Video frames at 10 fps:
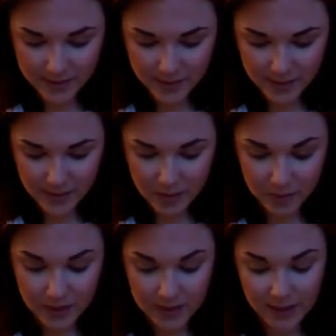Alright, so I'm
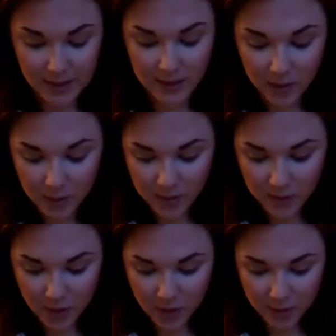going to take a little bit of
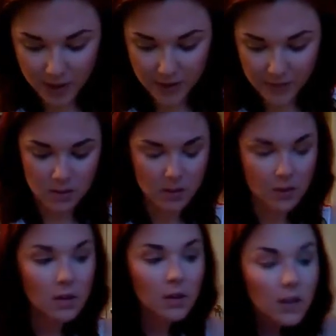dark brown,
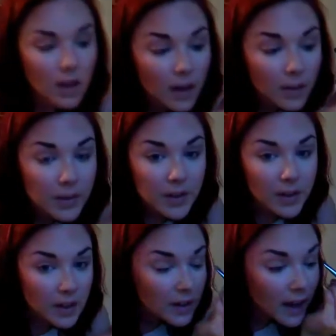and I'm just
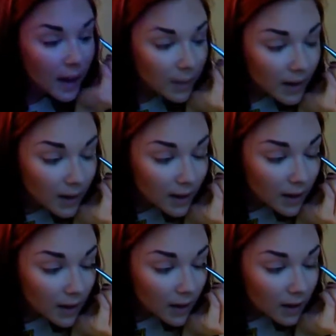going to dab it
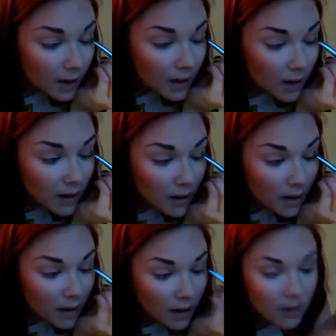lightly
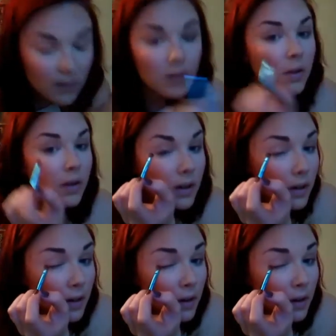in the corners.